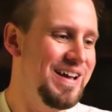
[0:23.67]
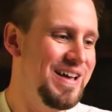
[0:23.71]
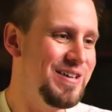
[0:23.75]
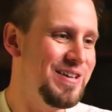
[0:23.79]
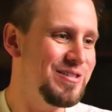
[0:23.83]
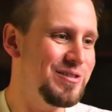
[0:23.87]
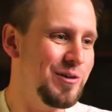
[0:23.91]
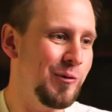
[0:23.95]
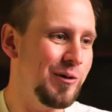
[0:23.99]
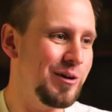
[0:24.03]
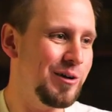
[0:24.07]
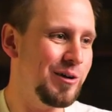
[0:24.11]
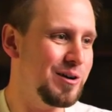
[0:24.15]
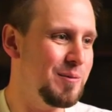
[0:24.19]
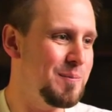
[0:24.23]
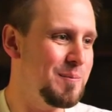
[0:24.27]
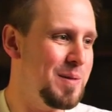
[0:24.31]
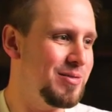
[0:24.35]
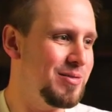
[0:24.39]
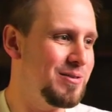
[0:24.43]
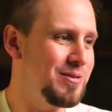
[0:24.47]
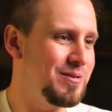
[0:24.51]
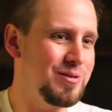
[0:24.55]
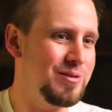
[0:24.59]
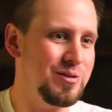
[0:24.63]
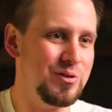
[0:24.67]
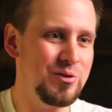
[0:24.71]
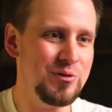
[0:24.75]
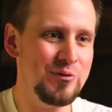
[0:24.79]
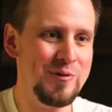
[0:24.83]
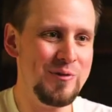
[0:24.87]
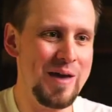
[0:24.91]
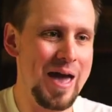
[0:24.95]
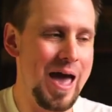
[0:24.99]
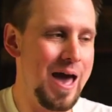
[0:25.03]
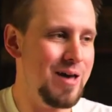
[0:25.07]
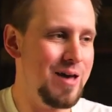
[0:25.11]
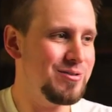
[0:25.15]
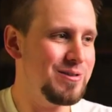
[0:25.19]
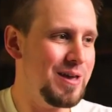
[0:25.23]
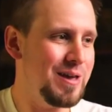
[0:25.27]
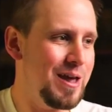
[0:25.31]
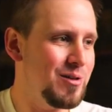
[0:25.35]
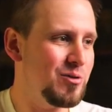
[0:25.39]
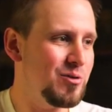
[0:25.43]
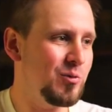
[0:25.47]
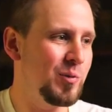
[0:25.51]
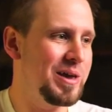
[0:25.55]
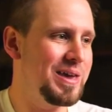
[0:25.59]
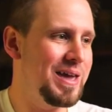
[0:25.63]
So we're going to make this as fast
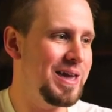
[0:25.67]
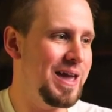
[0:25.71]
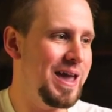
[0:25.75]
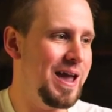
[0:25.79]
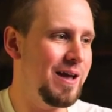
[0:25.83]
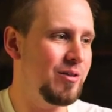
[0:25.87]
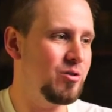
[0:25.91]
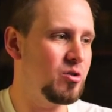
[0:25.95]
as we can.